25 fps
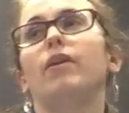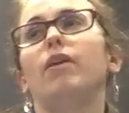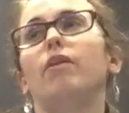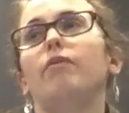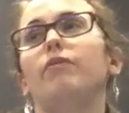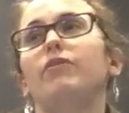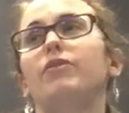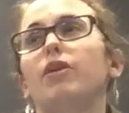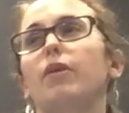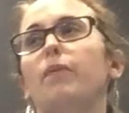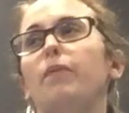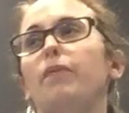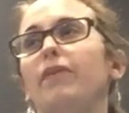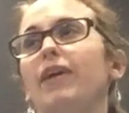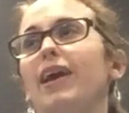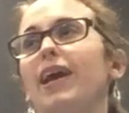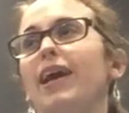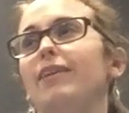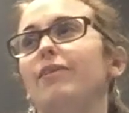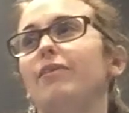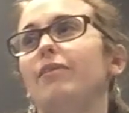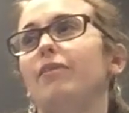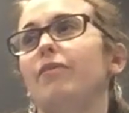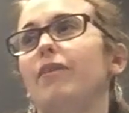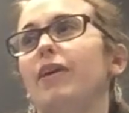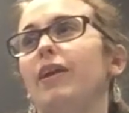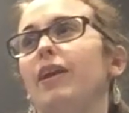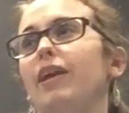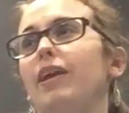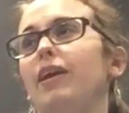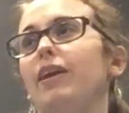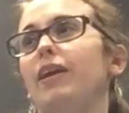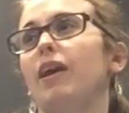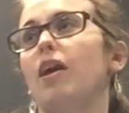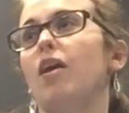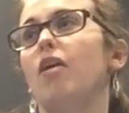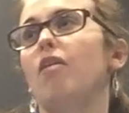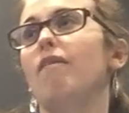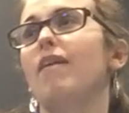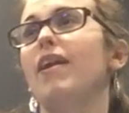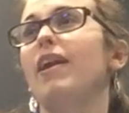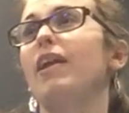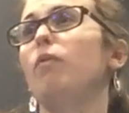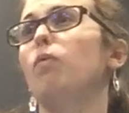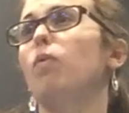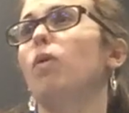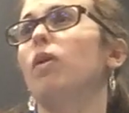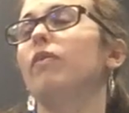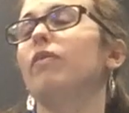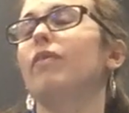Off the top of your head, are
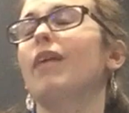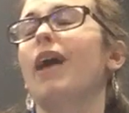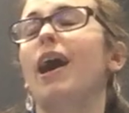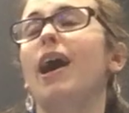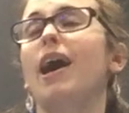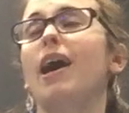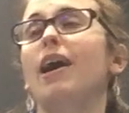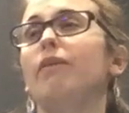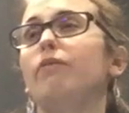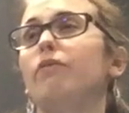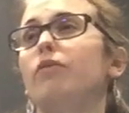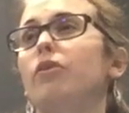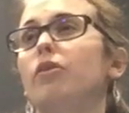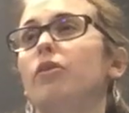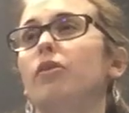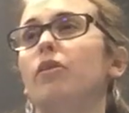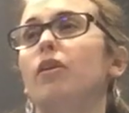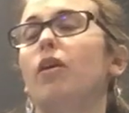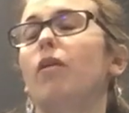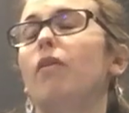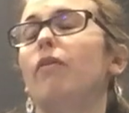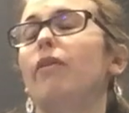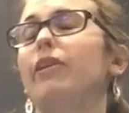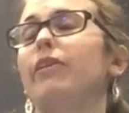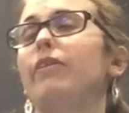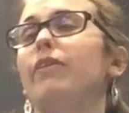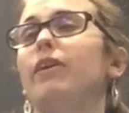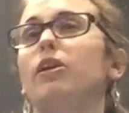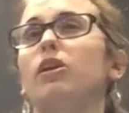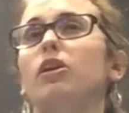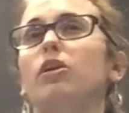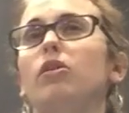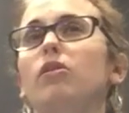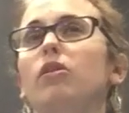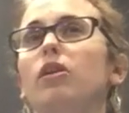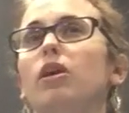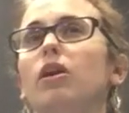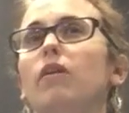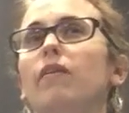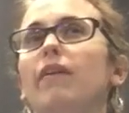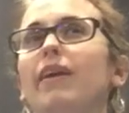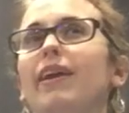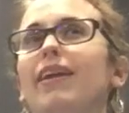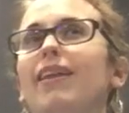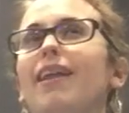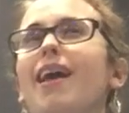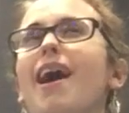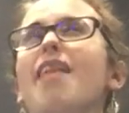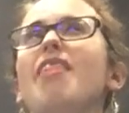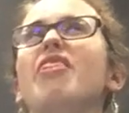any ones that I've done or any that you know that
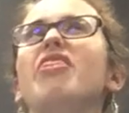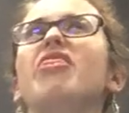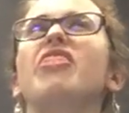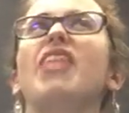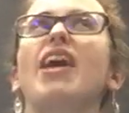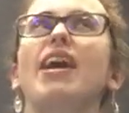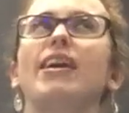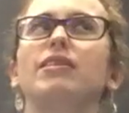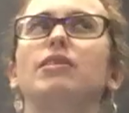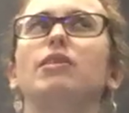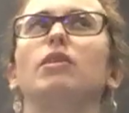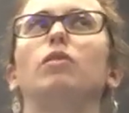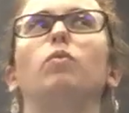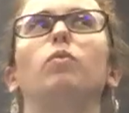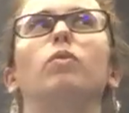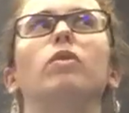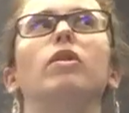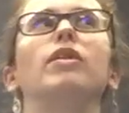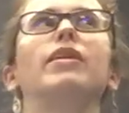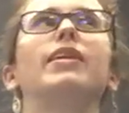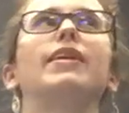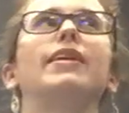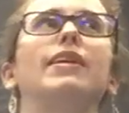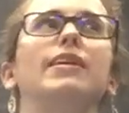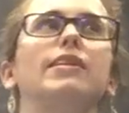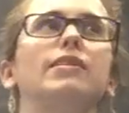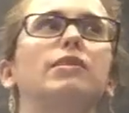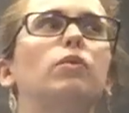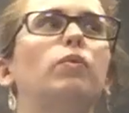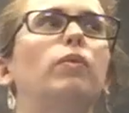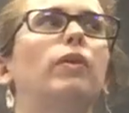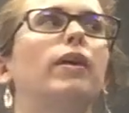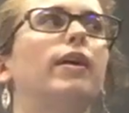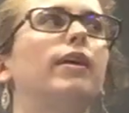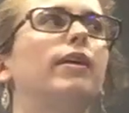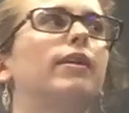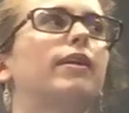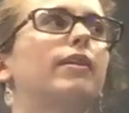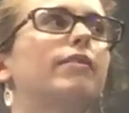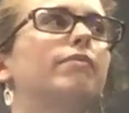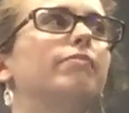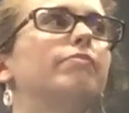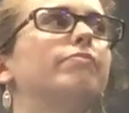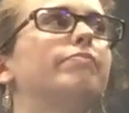you're like, that'd work and it's quick?